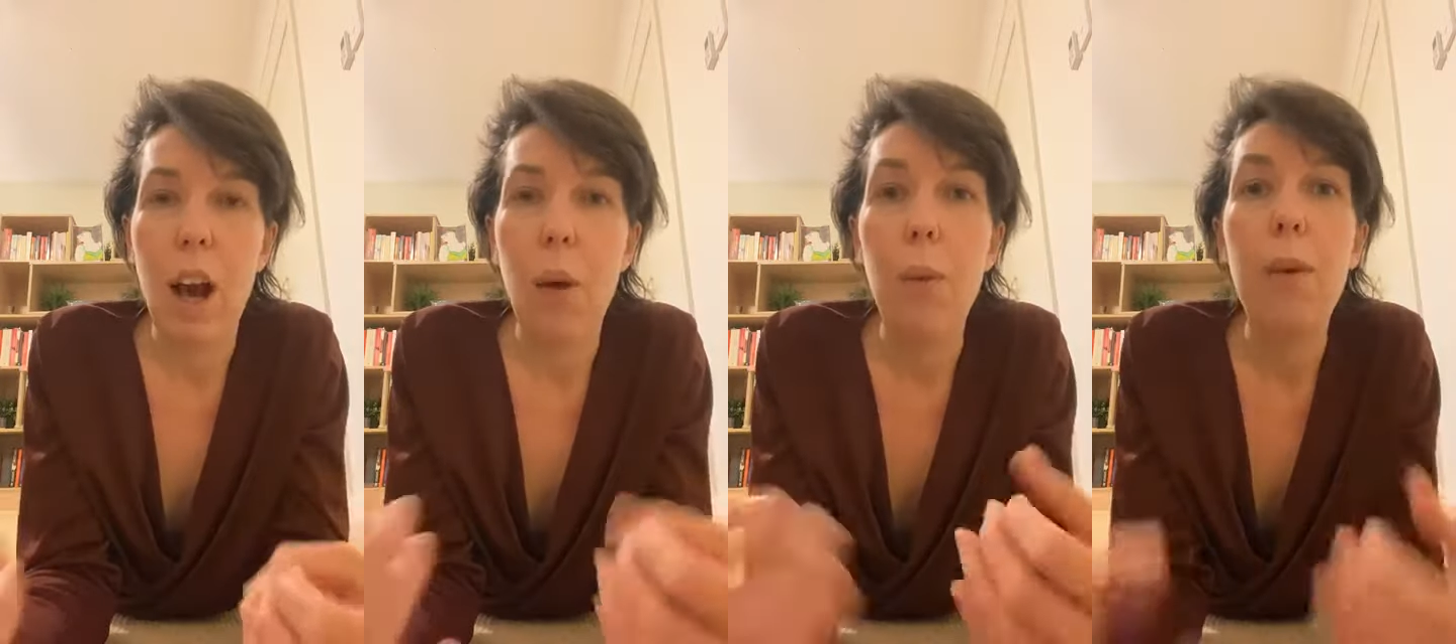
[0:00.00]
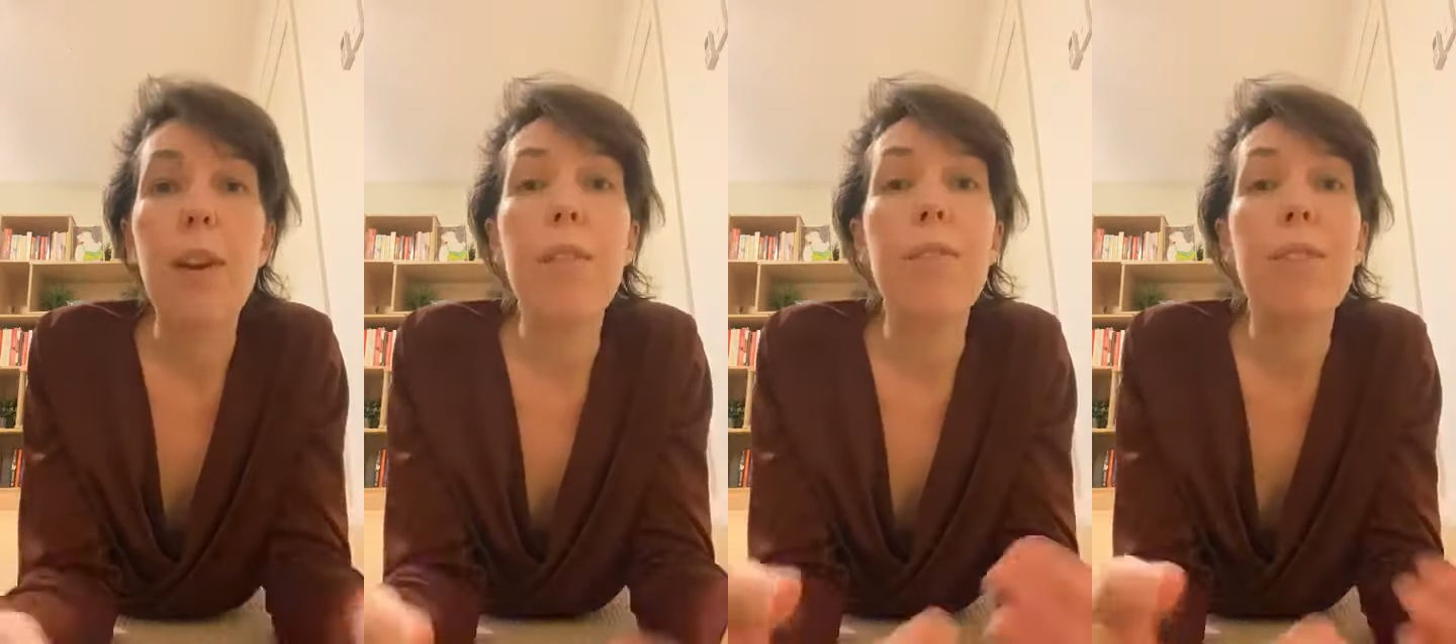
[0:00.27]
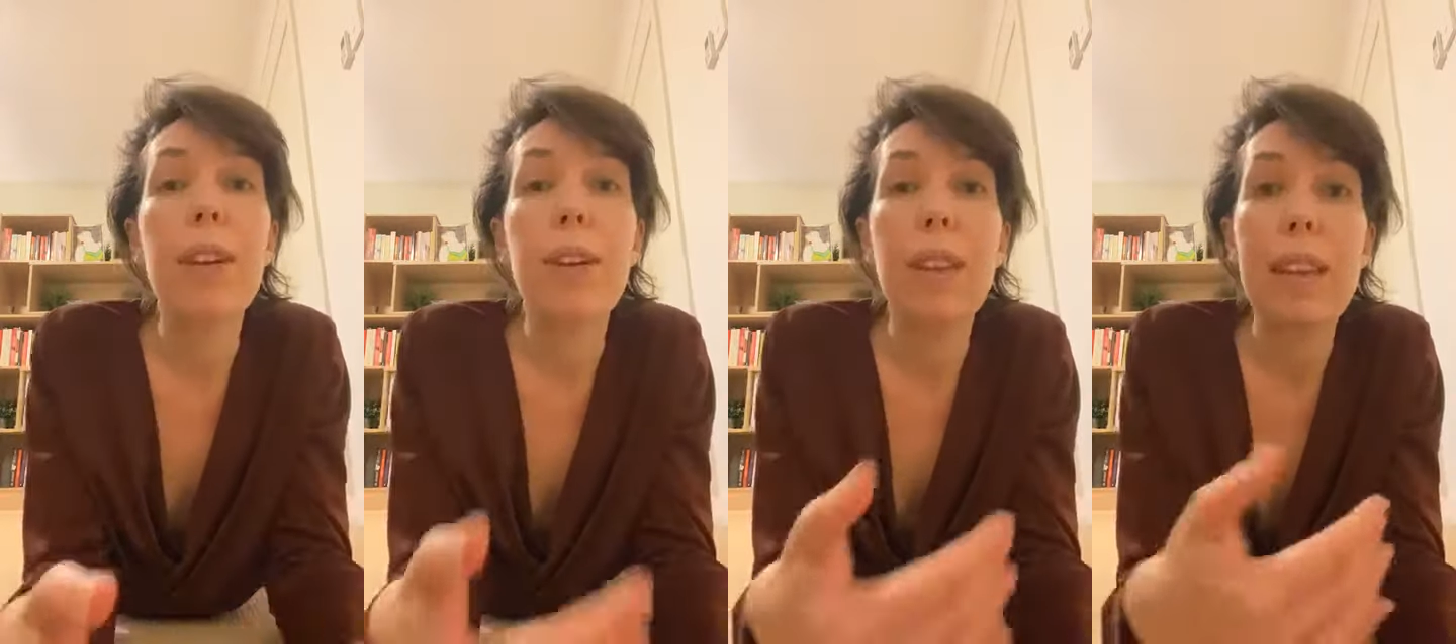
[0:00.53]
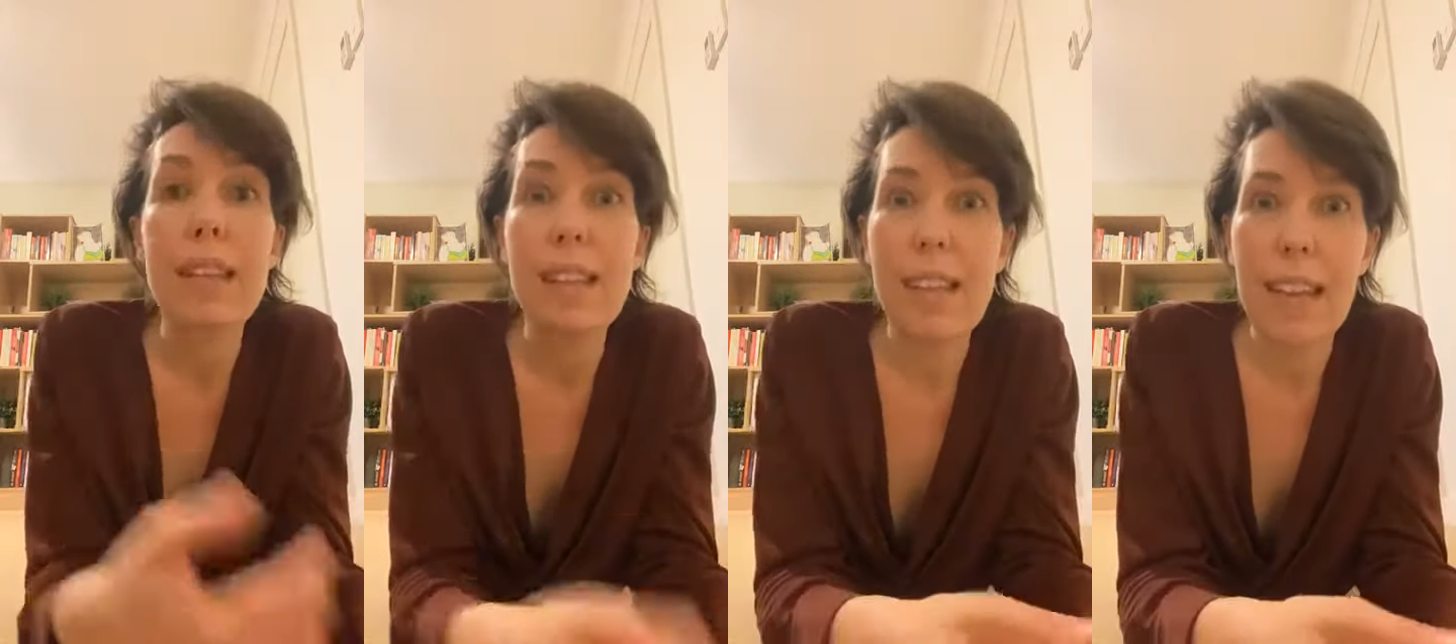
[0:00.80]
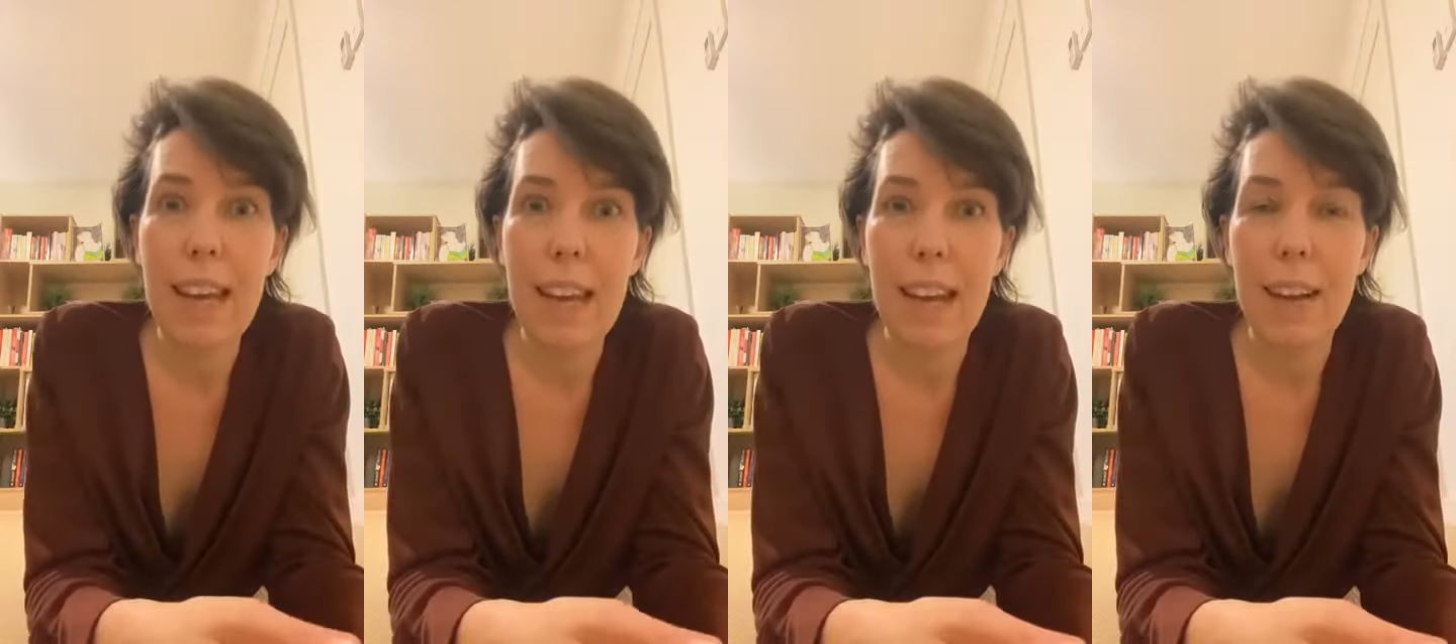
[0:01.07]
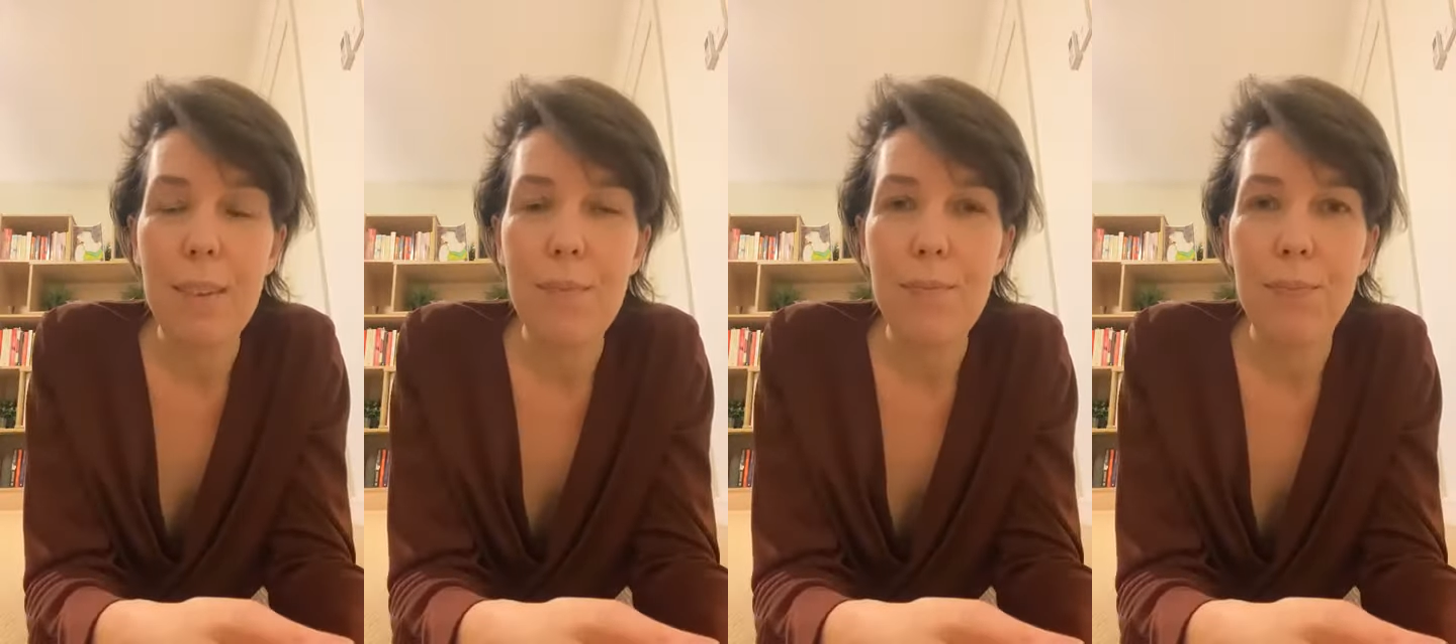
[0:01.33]
I want to feel this
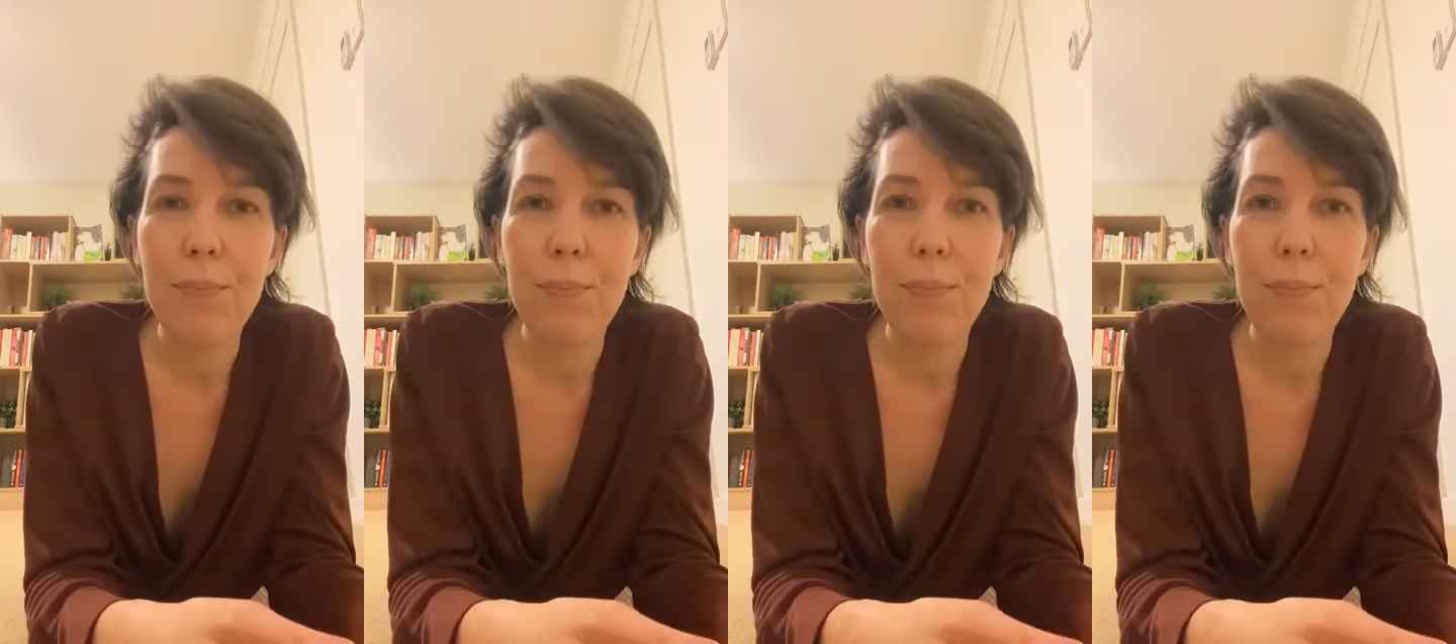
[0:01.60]
thing